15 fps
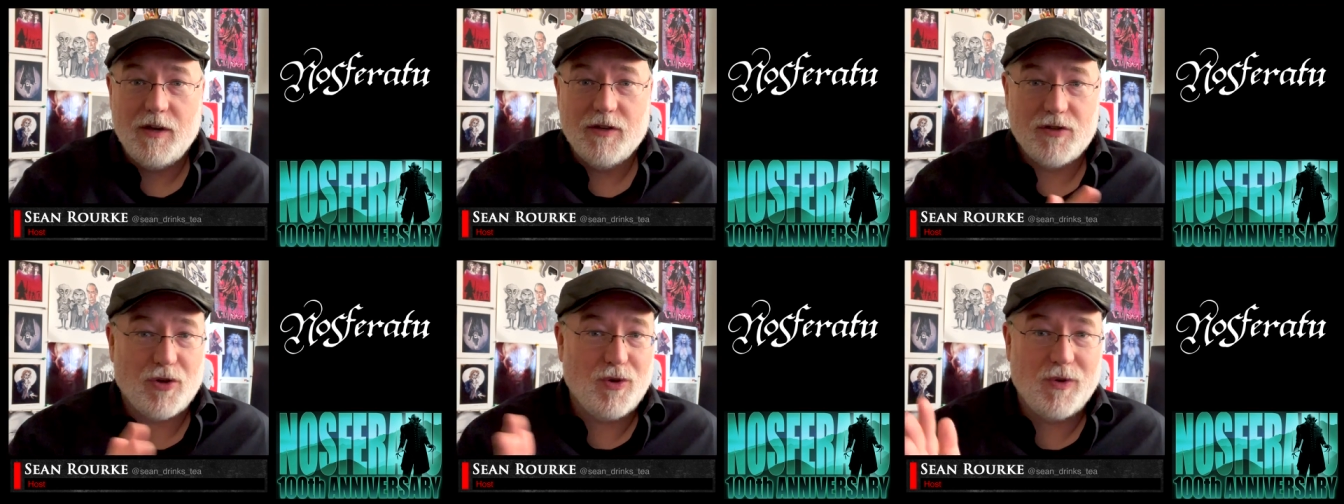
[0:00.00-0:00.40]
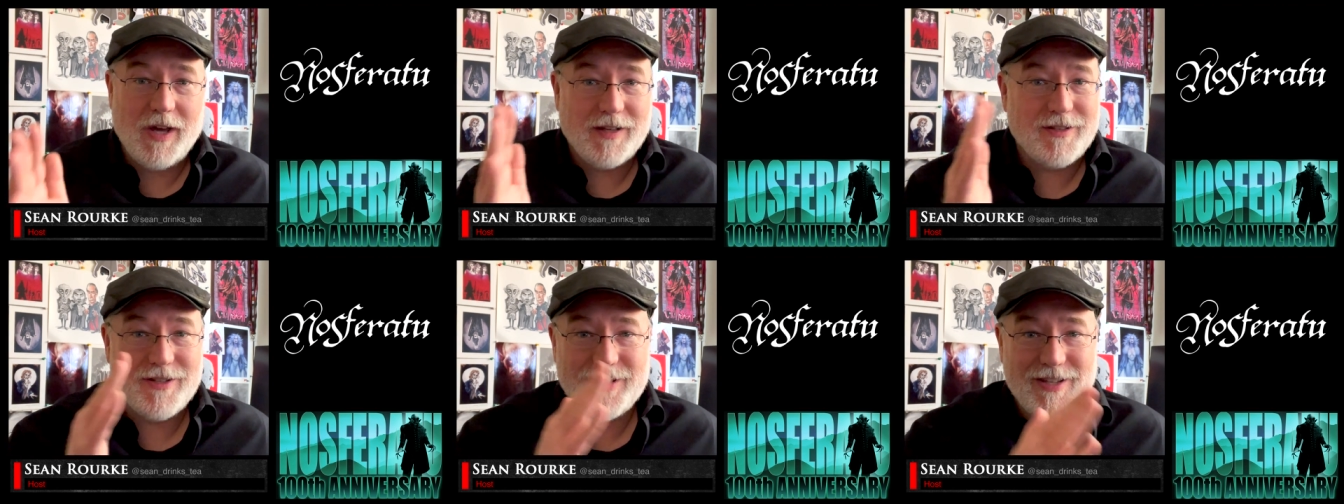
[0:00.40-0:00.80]
So you
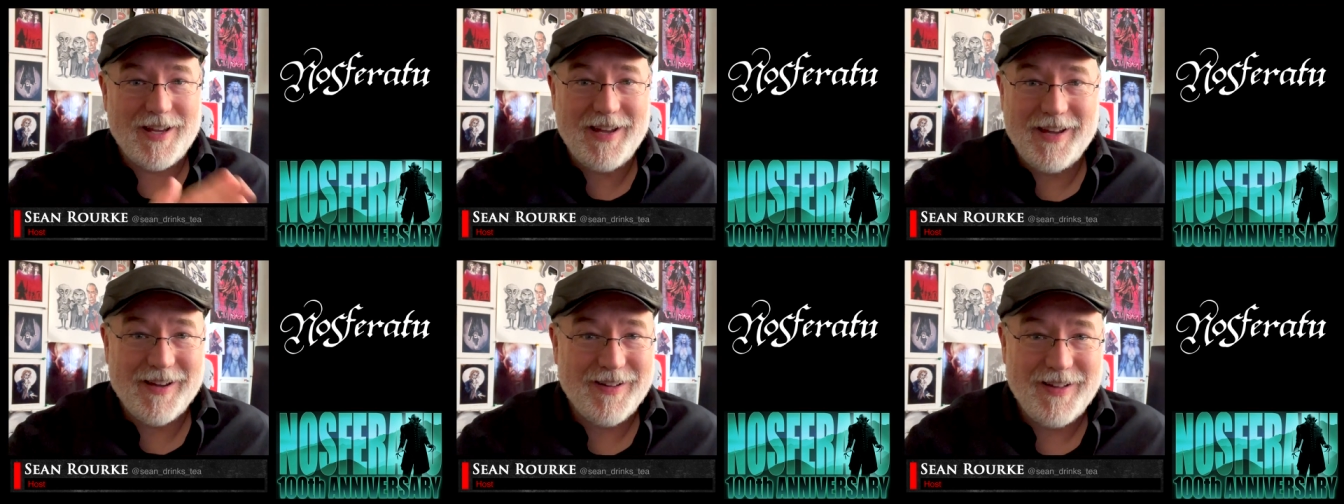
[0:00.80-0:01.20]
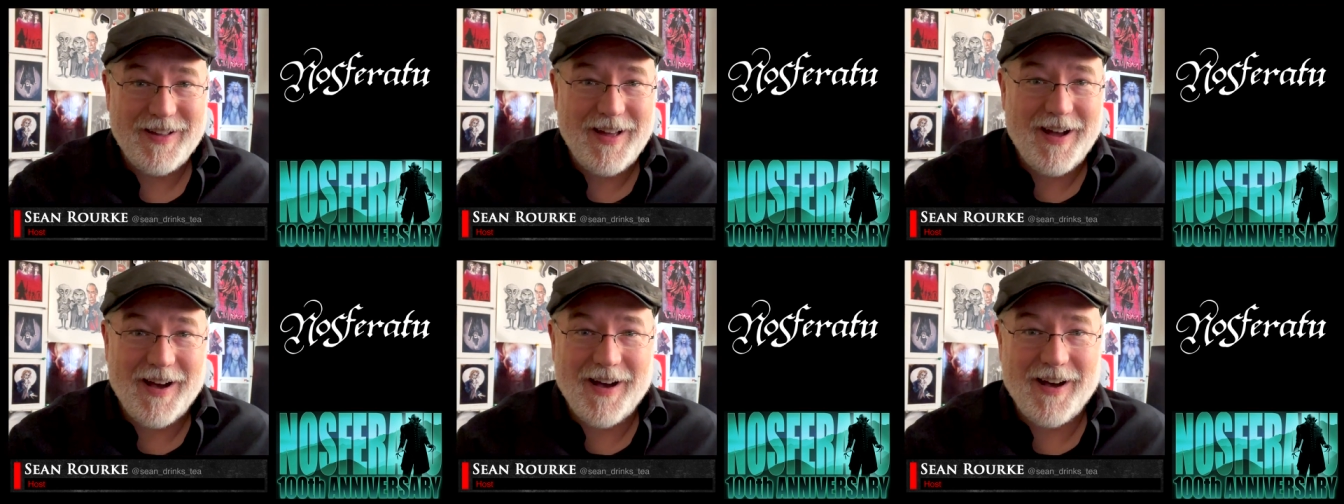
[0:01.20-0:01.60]
get to see
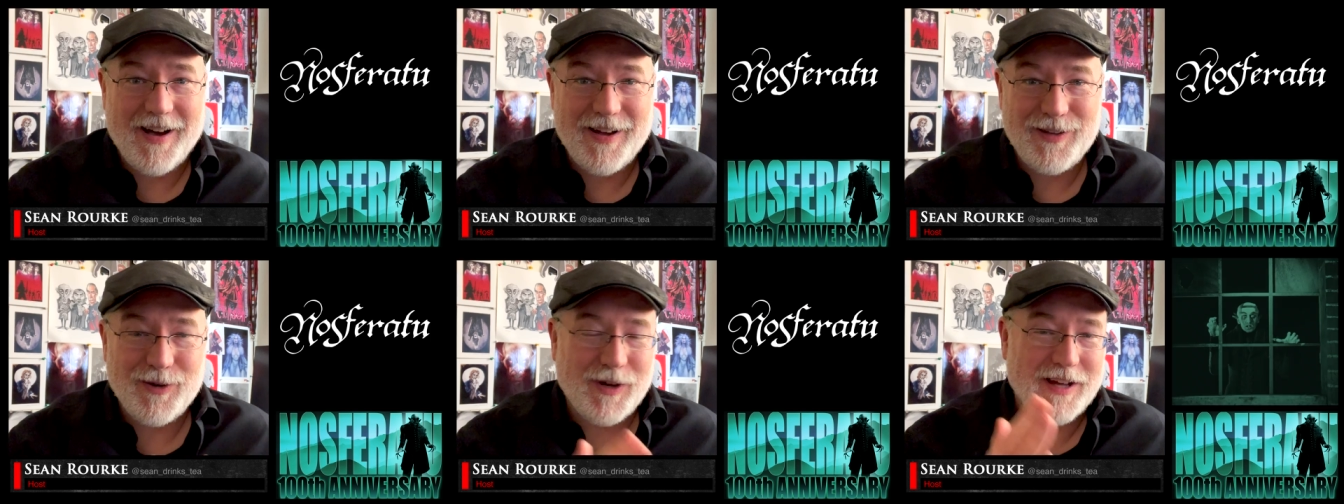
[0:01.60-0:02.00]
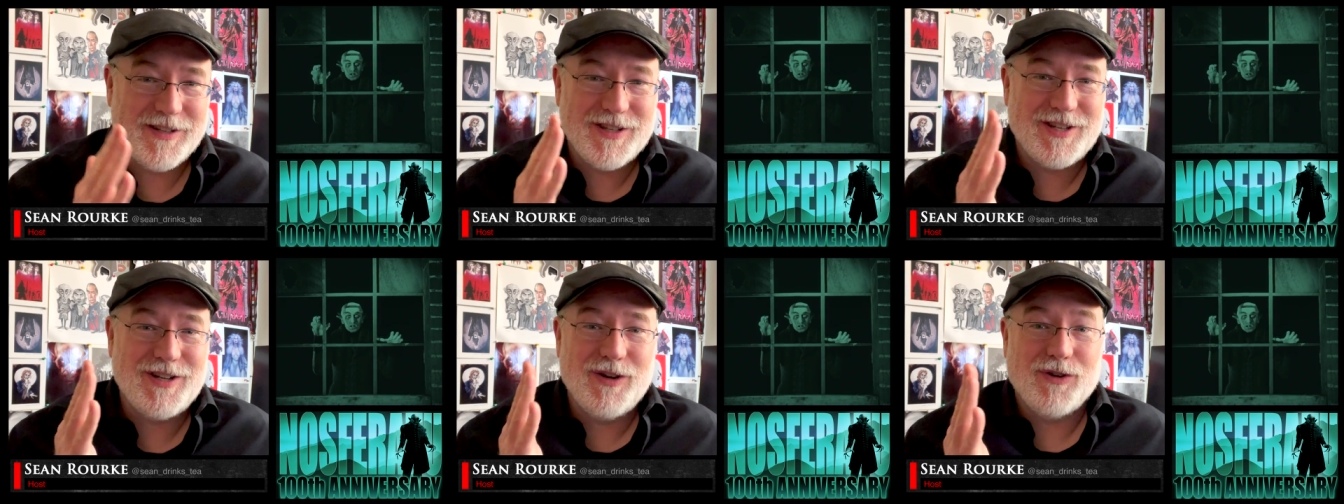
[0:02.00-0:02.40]
uh, you get
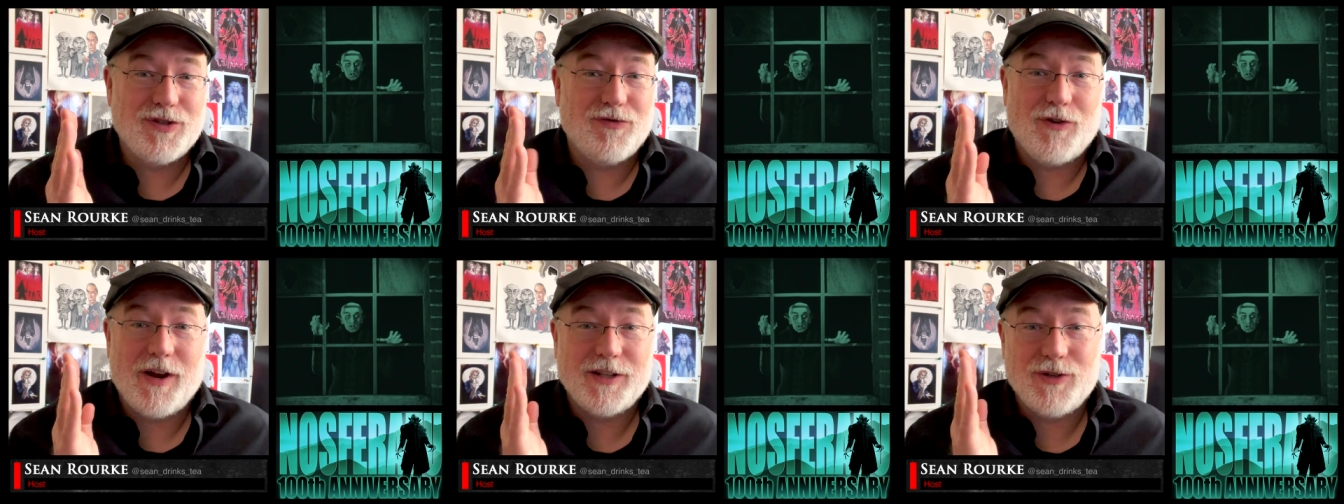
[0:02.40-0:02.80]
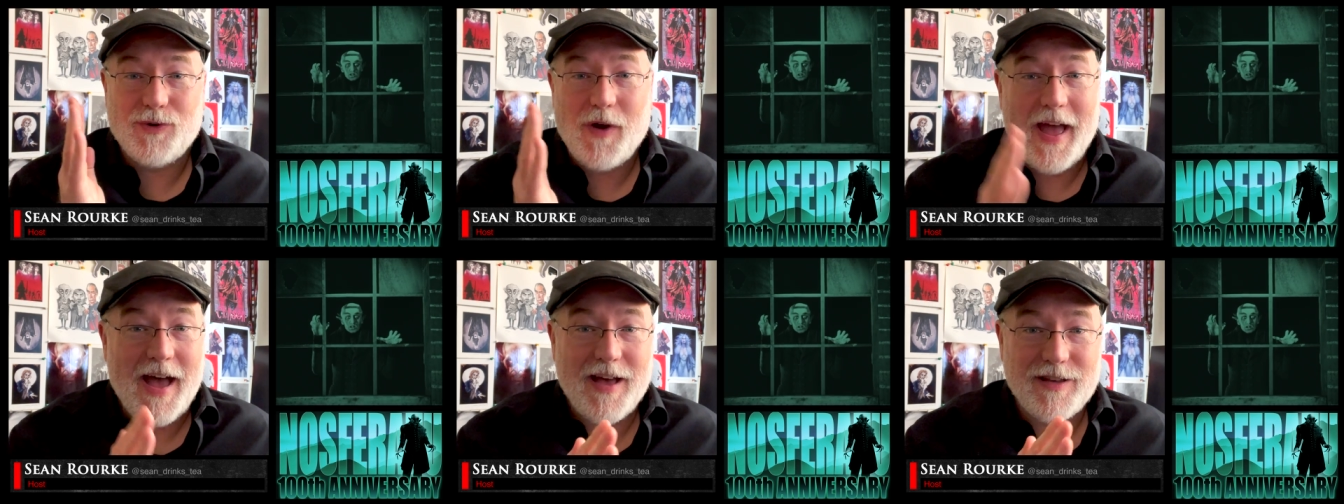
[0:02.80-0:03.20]
to see
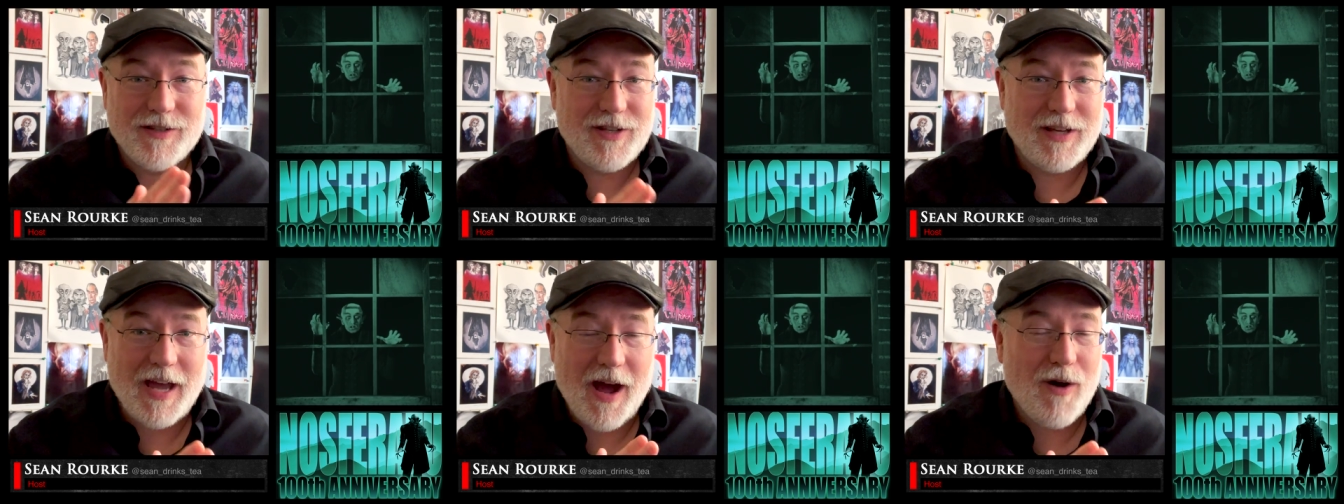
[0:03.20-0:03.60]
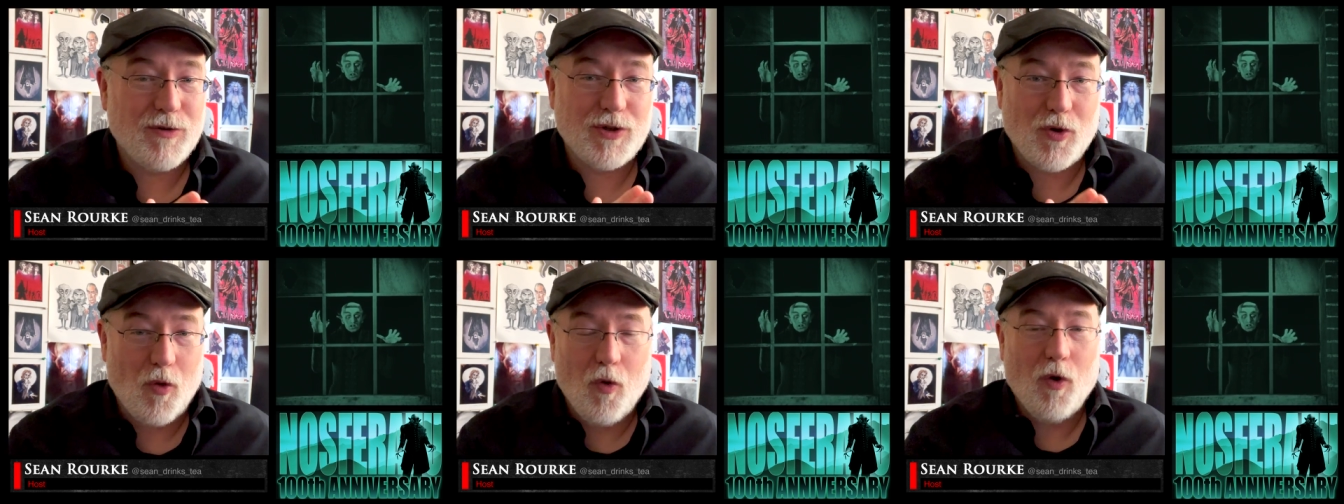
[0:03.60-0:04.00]
Nosferatu as
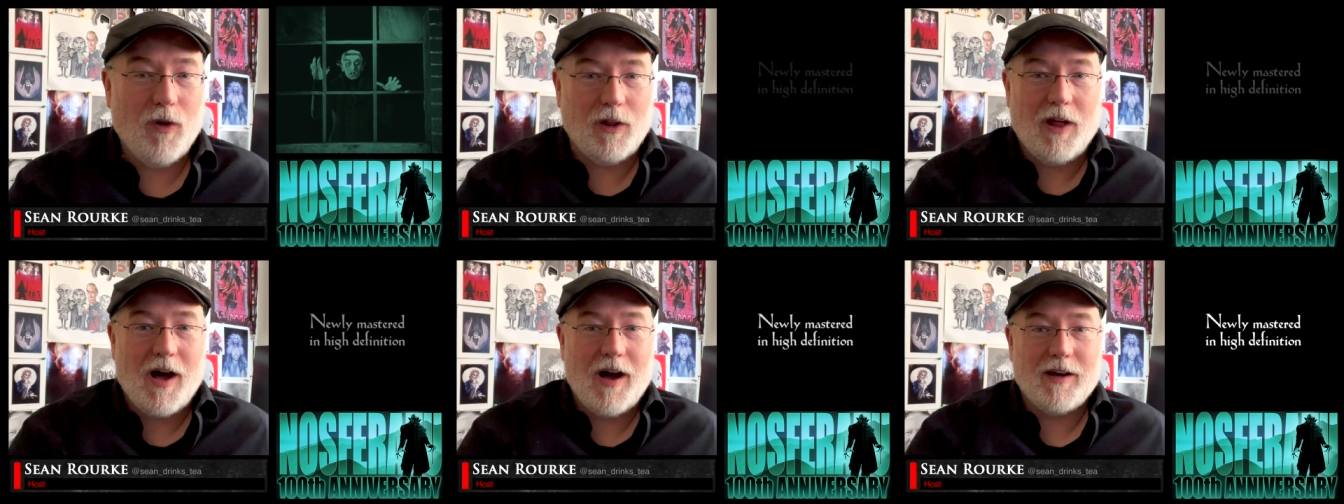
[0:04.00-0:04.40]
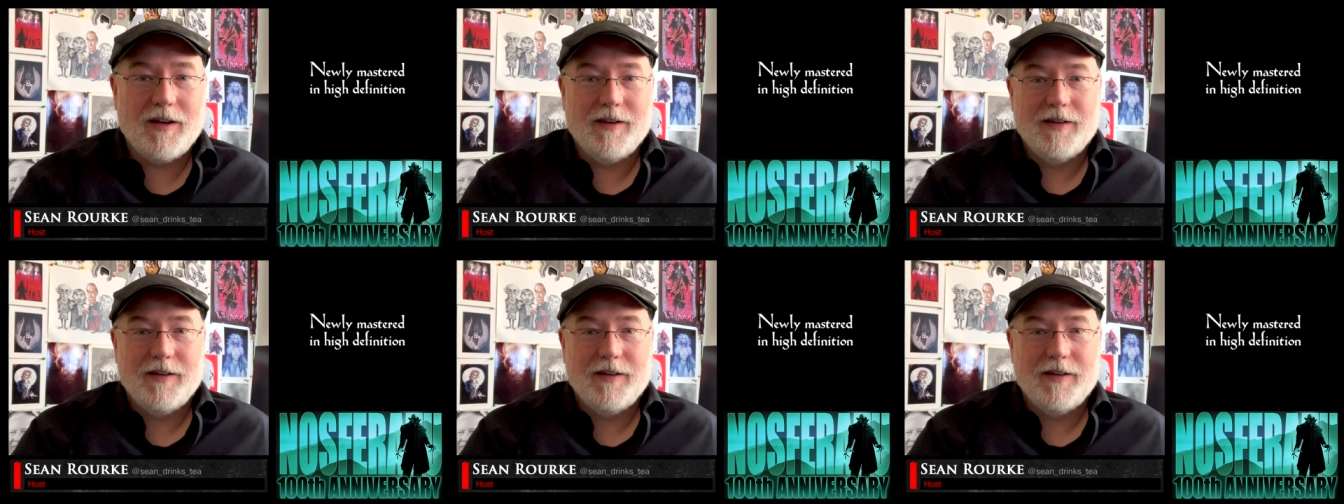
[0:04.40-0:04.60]
Count Orlok.